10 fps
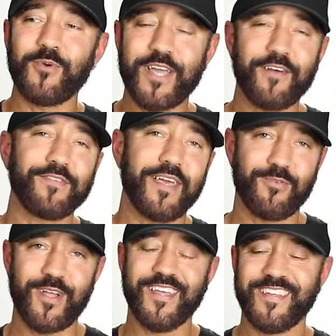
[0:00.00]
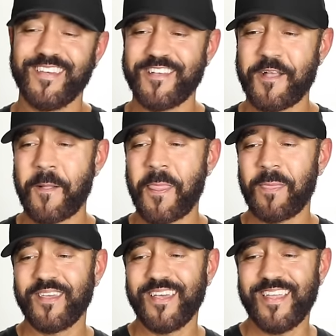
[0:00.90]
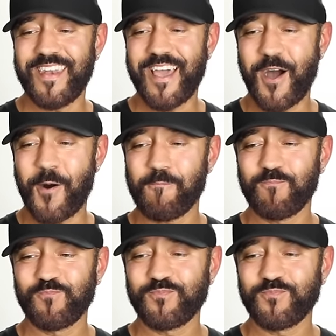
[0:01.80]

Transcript: we got Flavor Aid. And now